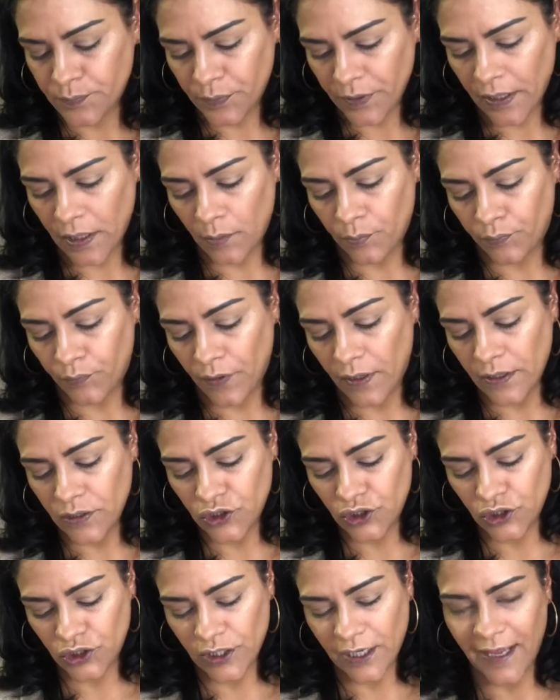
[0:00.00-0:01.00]
bring a
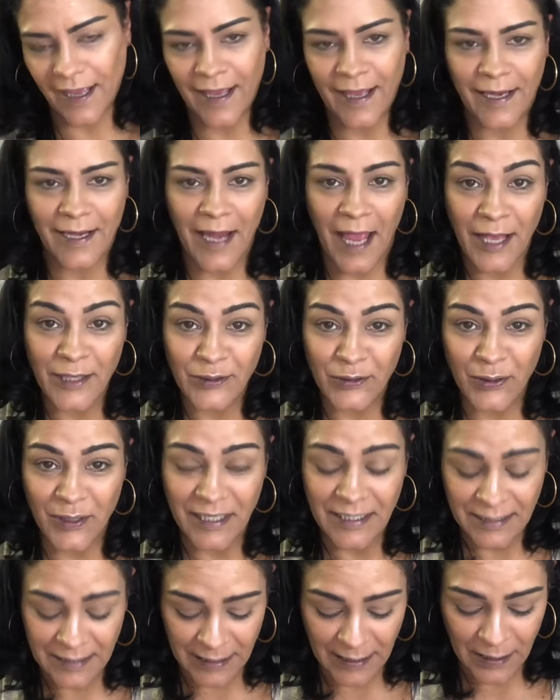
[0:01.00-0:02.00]
brush. And as you
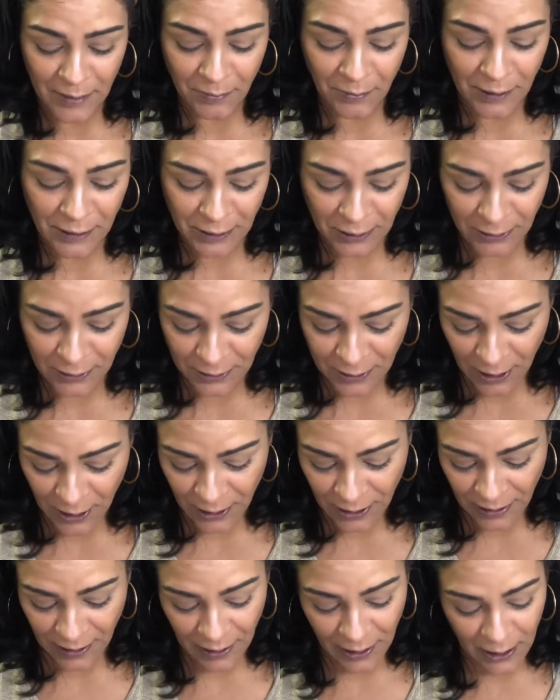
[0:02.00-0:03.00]
can see, the brush is
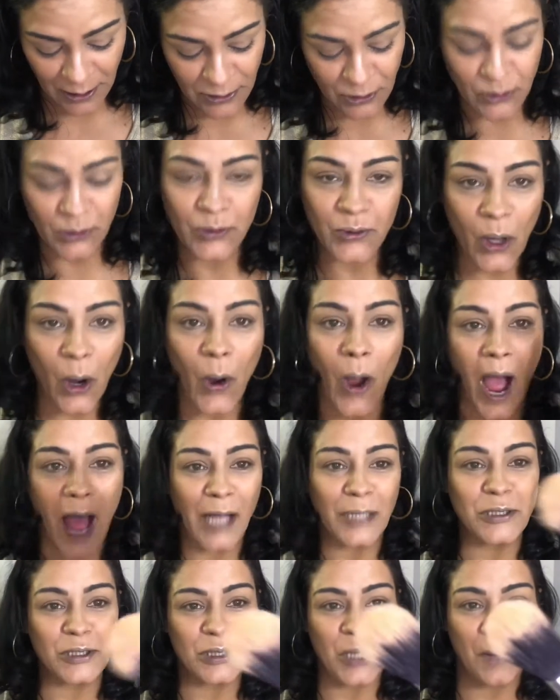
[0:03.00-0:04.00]
dirty because, you know,
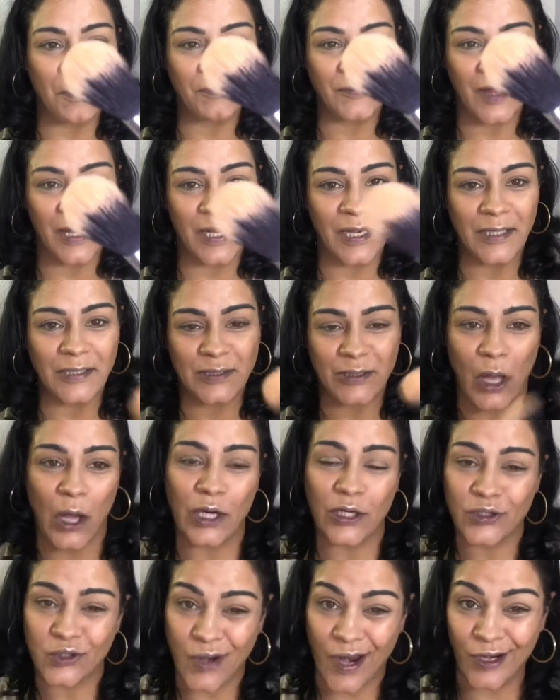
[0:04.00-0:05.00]
I jumped in and
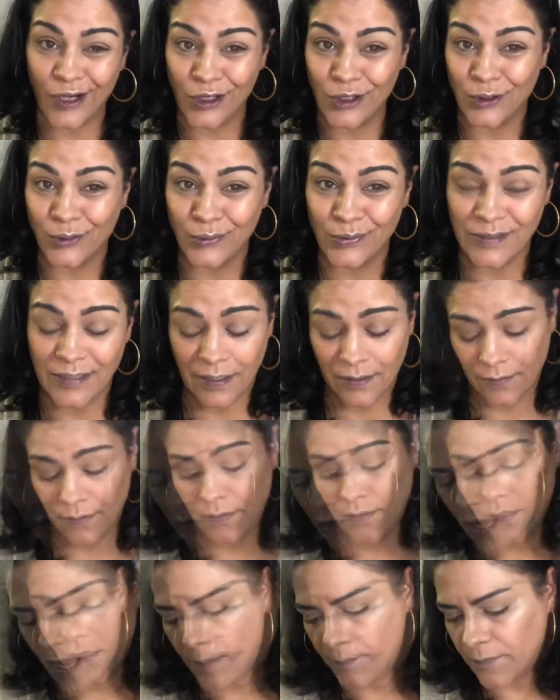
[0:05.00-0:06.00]
started trying to use it.
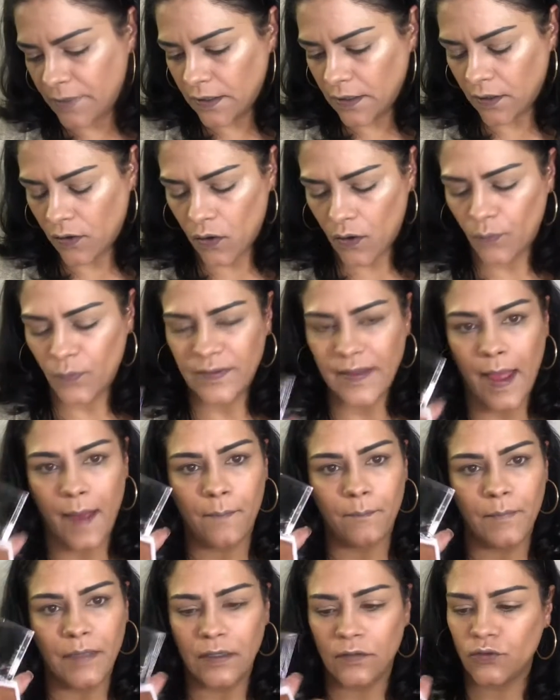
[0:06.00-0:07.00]
So I'm going to go in with
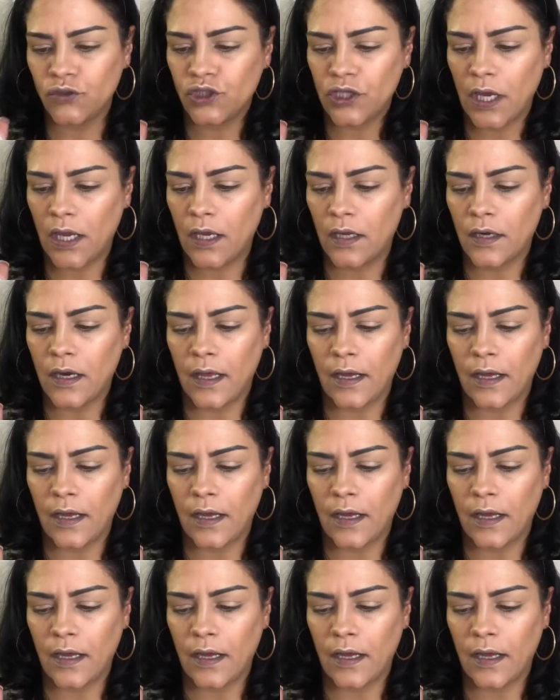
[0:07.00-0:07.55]
that middle shade.